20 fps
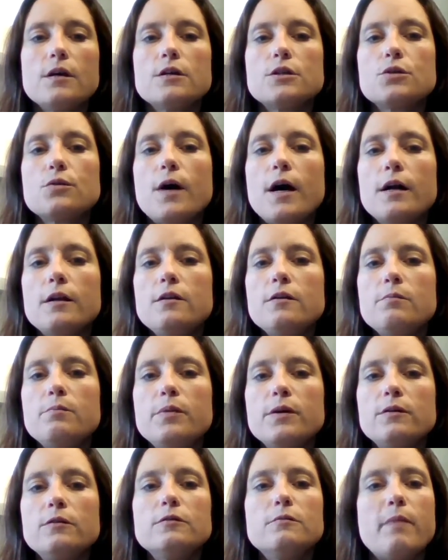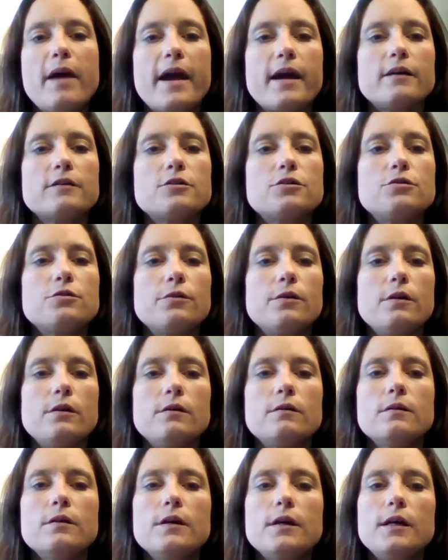So how do you build
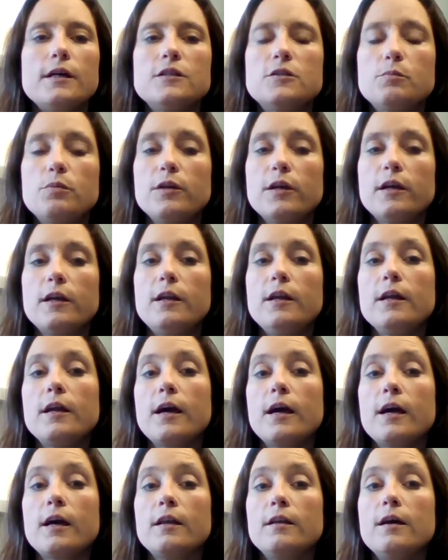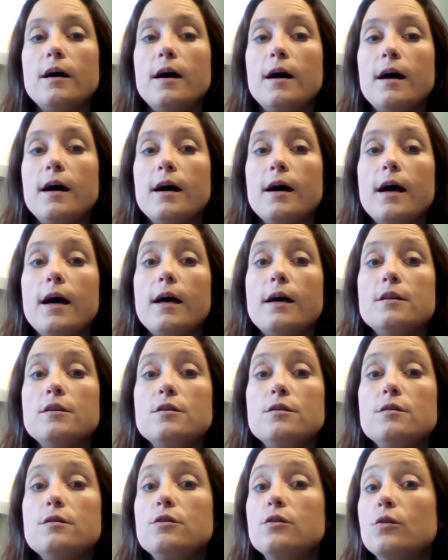mastery? It's planning on,
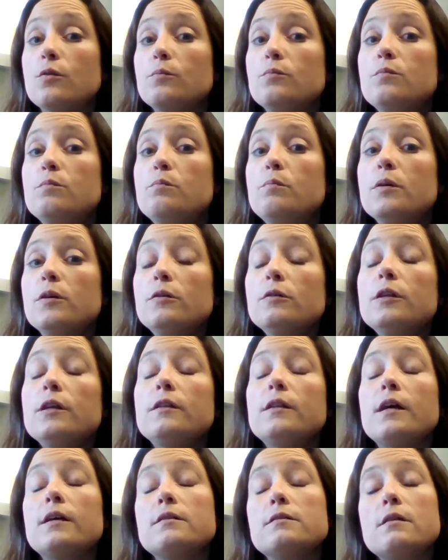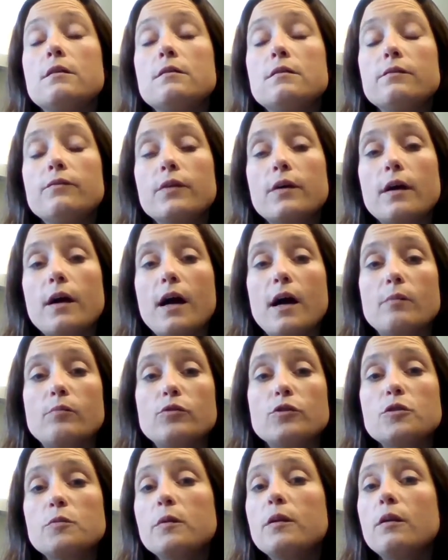building that sense of
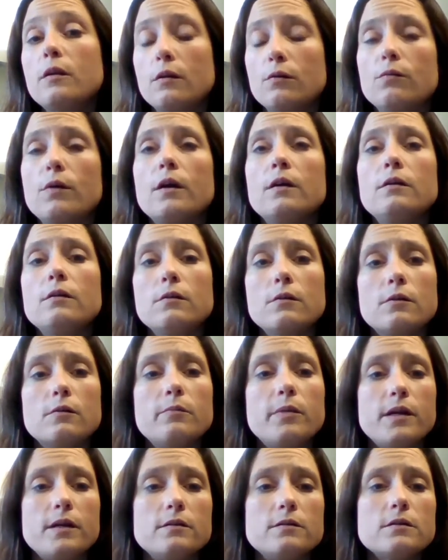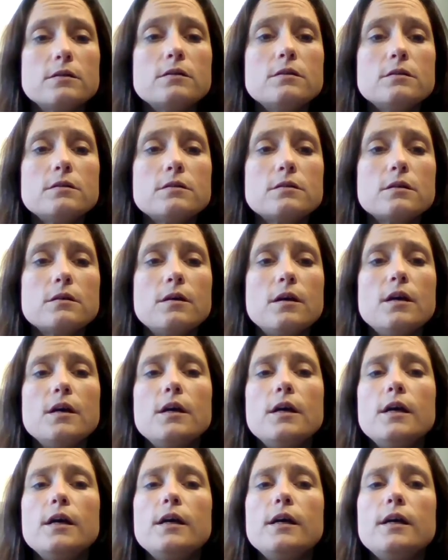accomplishment on a regular basis.
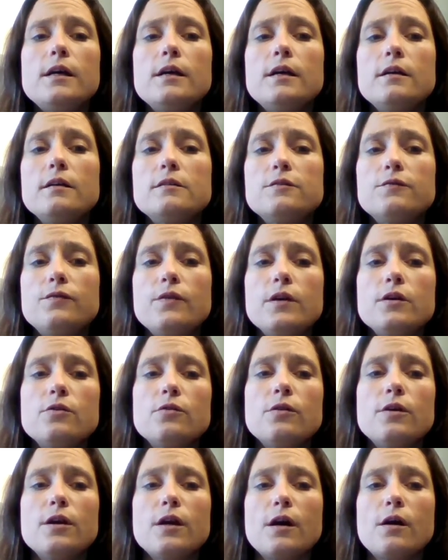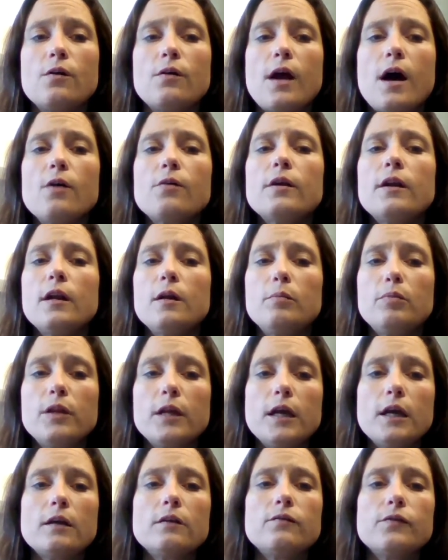It's figuring out how can I
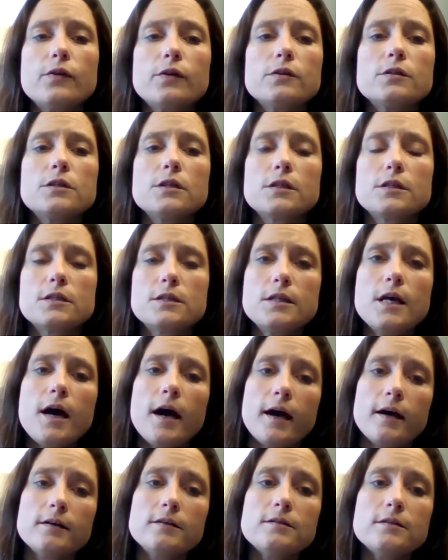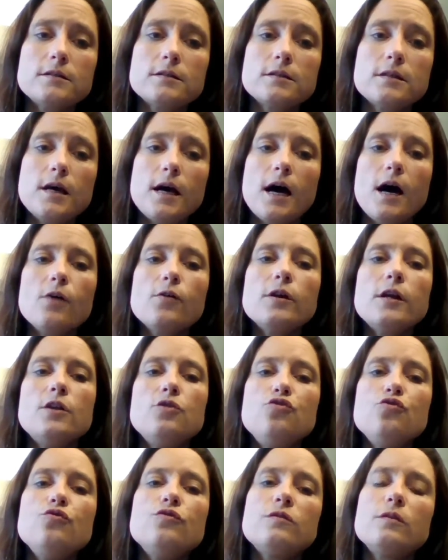plan for success? How can I
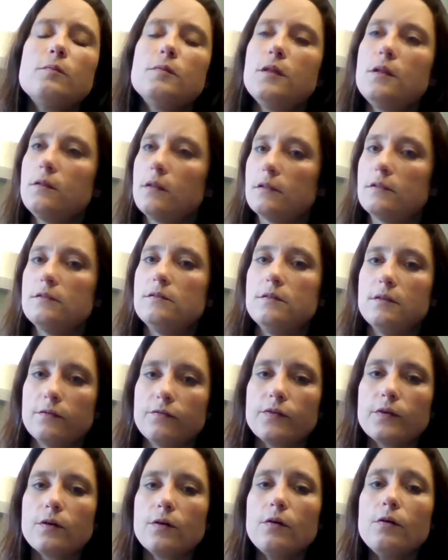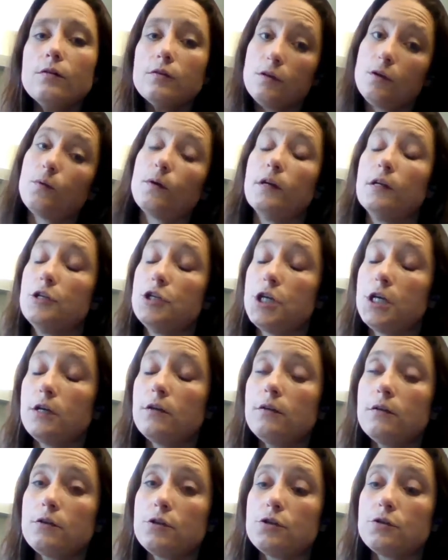do something that's difficult? You want to
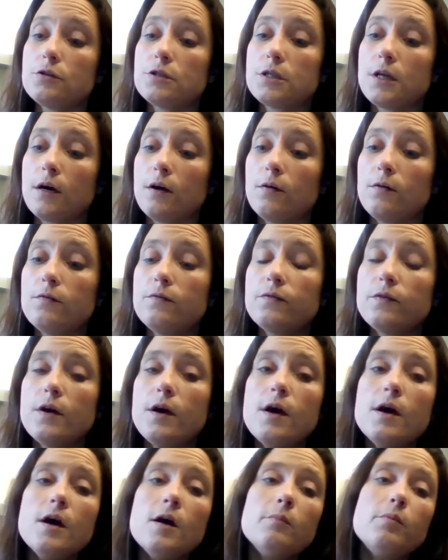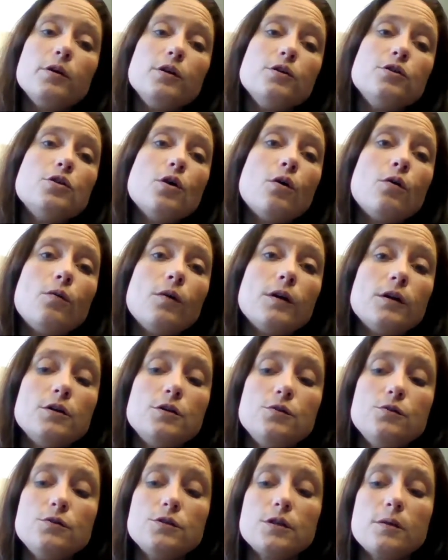challenge yourself, but you don't want to
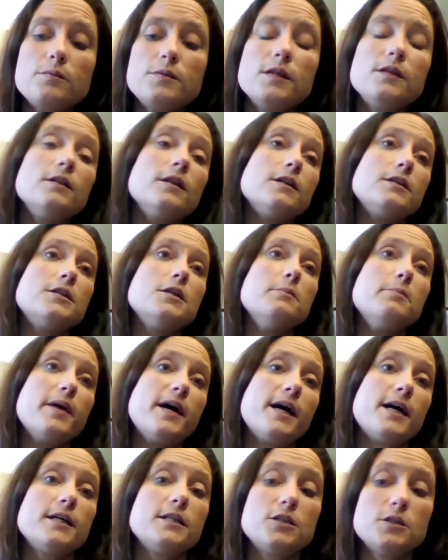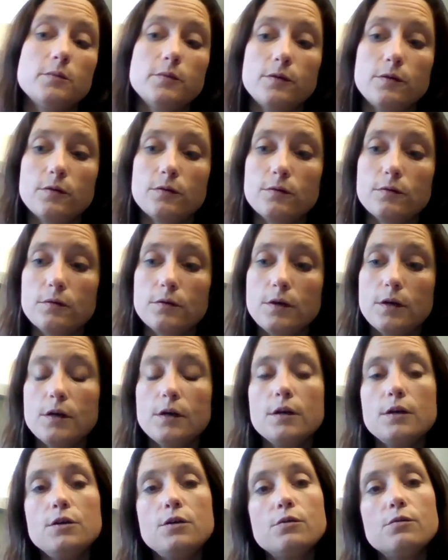do something that's impossible.
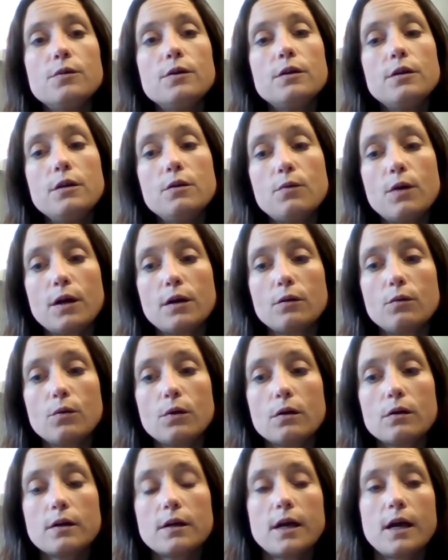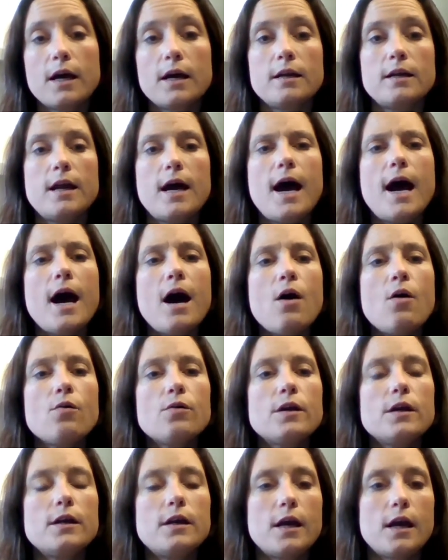You really want to work on how
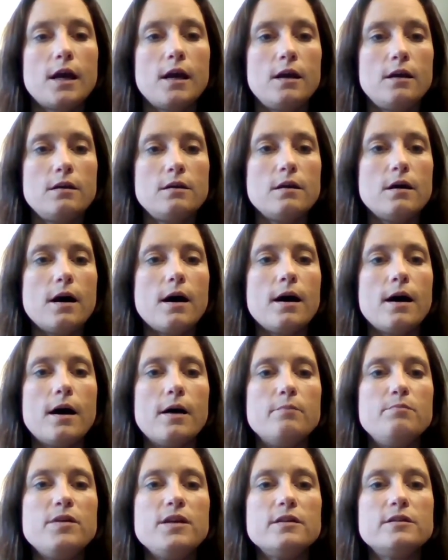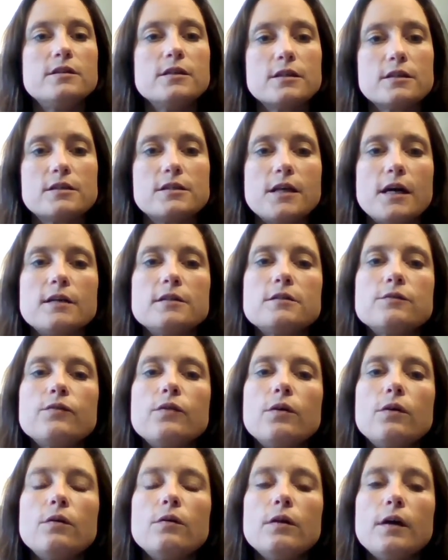can I be
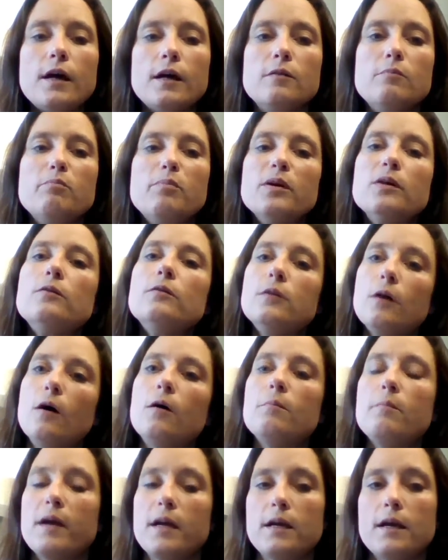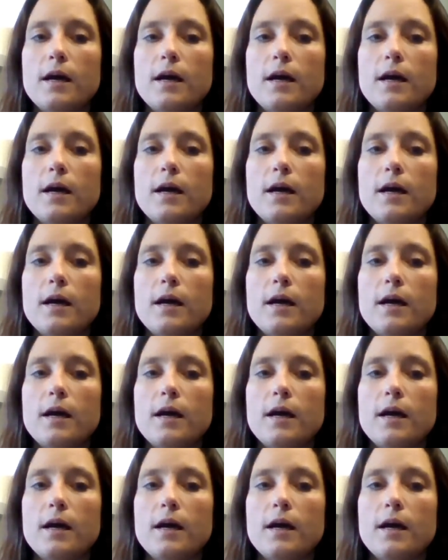successful and build up my